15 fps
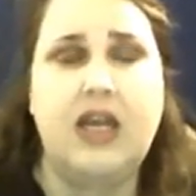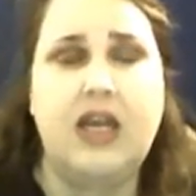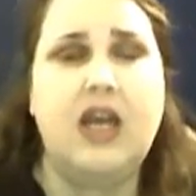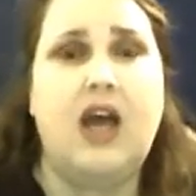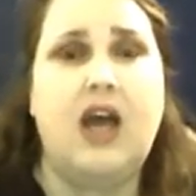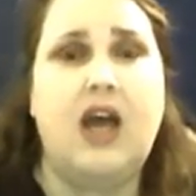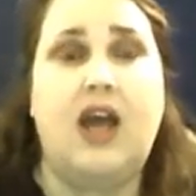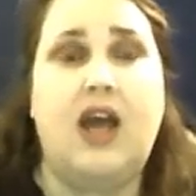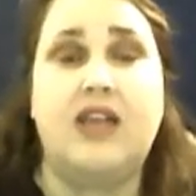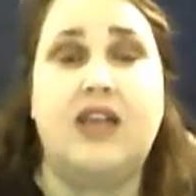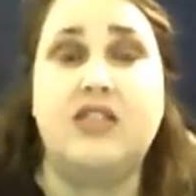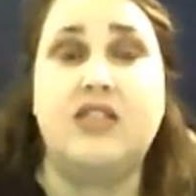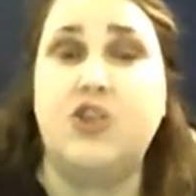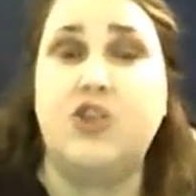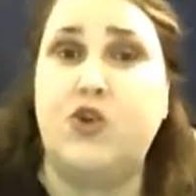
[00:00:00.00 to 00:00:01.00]
I can
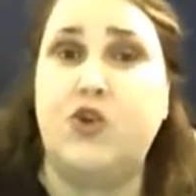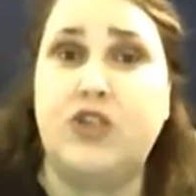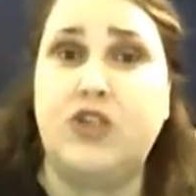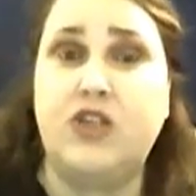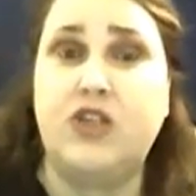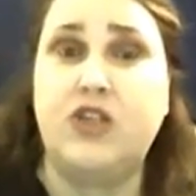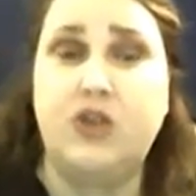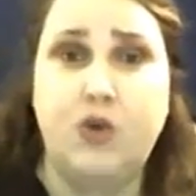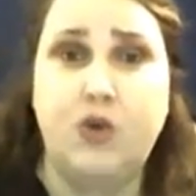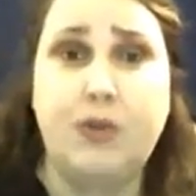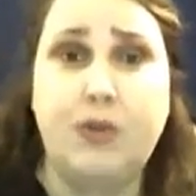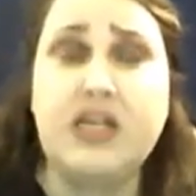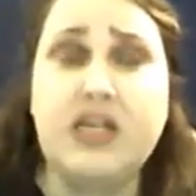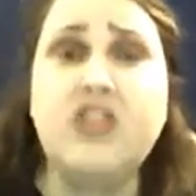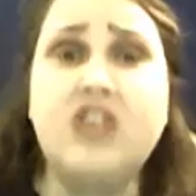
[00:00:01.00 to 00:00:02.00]
steer you to new
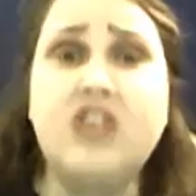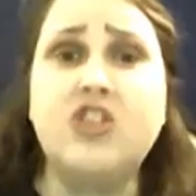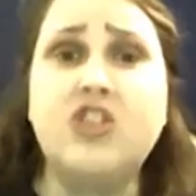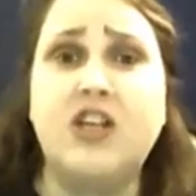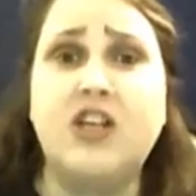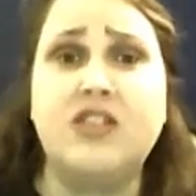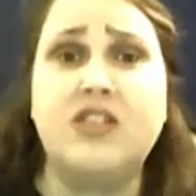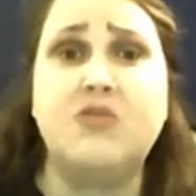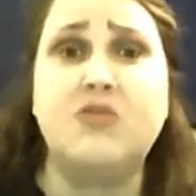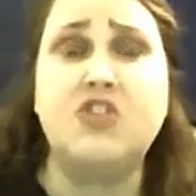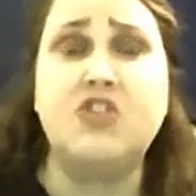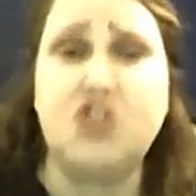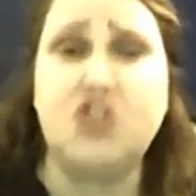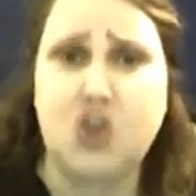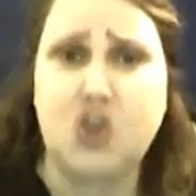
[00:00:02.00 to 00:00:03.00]
potential customers and
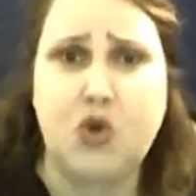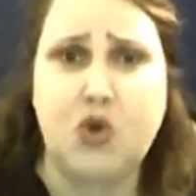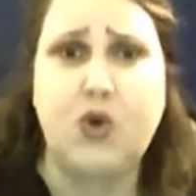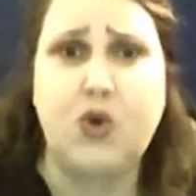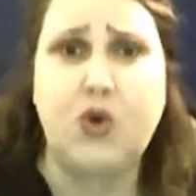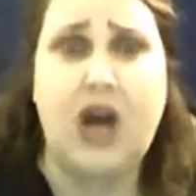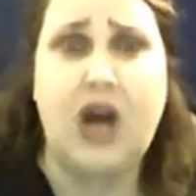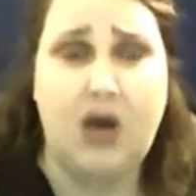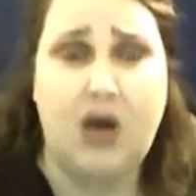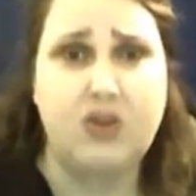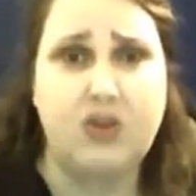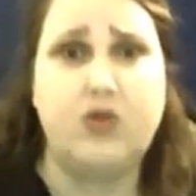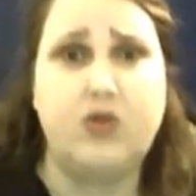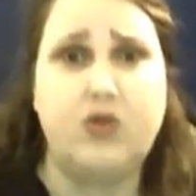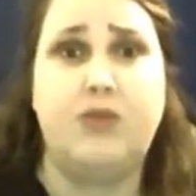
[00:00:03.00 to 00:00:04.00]
show you how
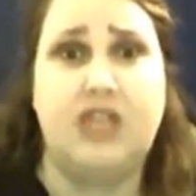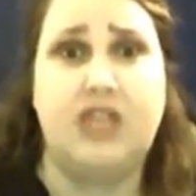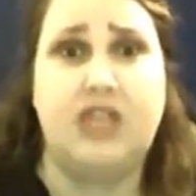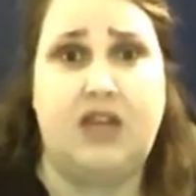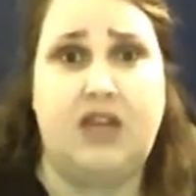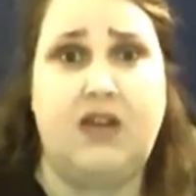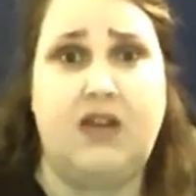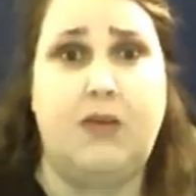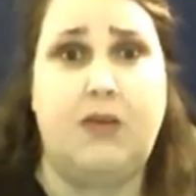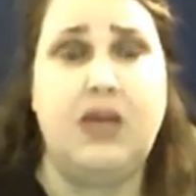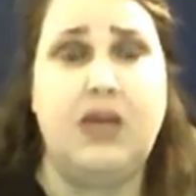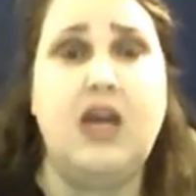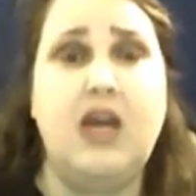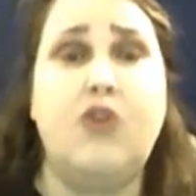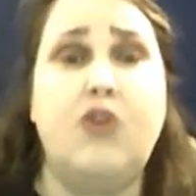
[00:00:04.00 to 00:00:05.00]
to obtain them
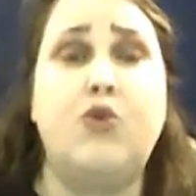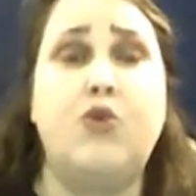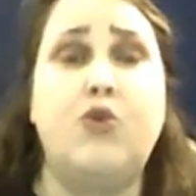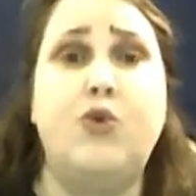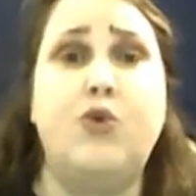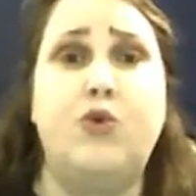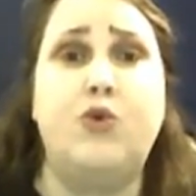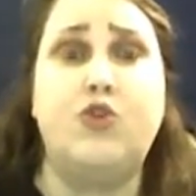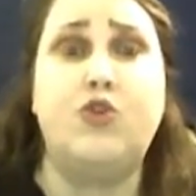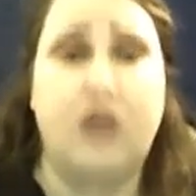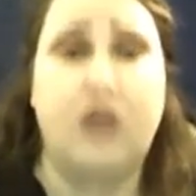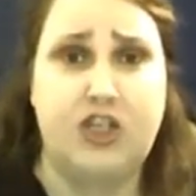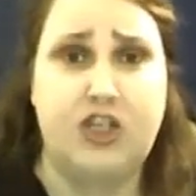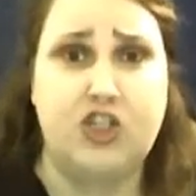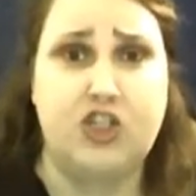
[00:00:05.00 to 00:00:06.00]
through
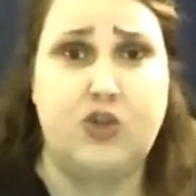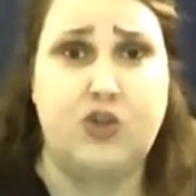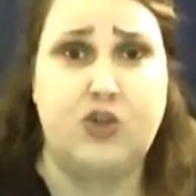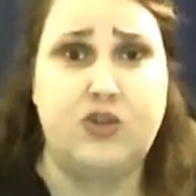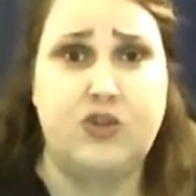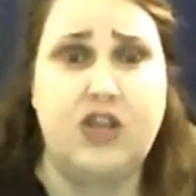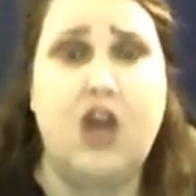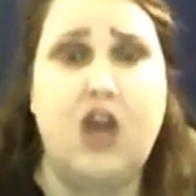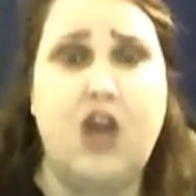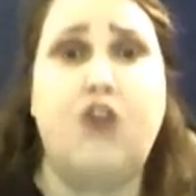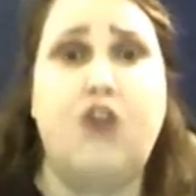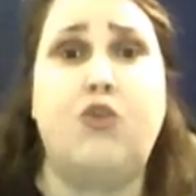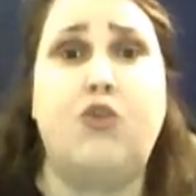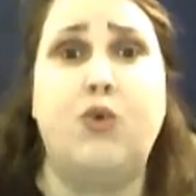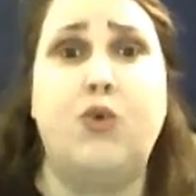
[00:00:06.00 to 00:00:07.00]
trade shows,
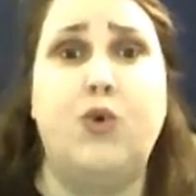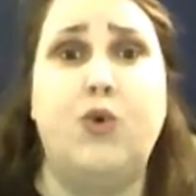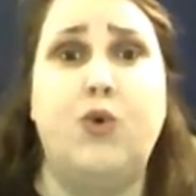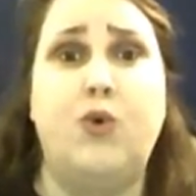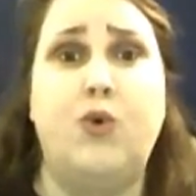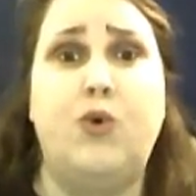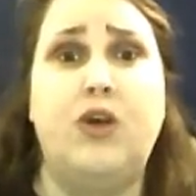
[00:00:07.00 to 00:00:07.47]
through